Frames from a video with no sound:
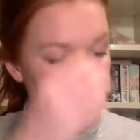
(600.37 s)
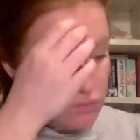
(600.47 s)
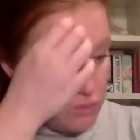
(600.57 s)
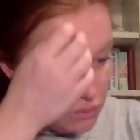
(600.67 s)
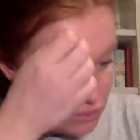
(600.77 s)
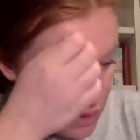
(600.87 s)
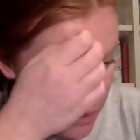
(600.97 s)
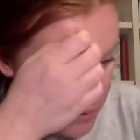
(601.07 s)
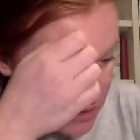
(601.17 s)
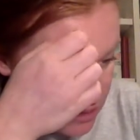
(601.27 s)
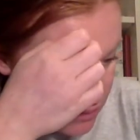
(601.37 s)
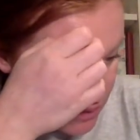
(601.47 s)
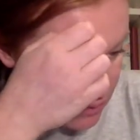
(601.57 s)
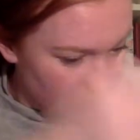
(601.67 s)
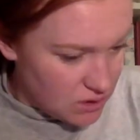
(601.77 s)
Oh, no, I meant to do an
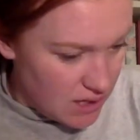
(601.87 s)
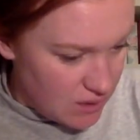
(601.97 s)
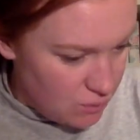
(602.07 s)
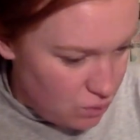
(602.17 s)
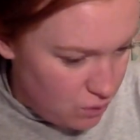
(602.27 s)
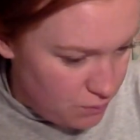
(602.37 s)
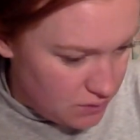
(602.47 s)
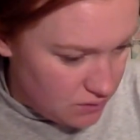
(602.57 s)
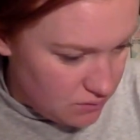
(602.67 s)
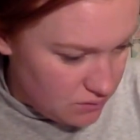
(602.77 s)
equal sign. Whoops.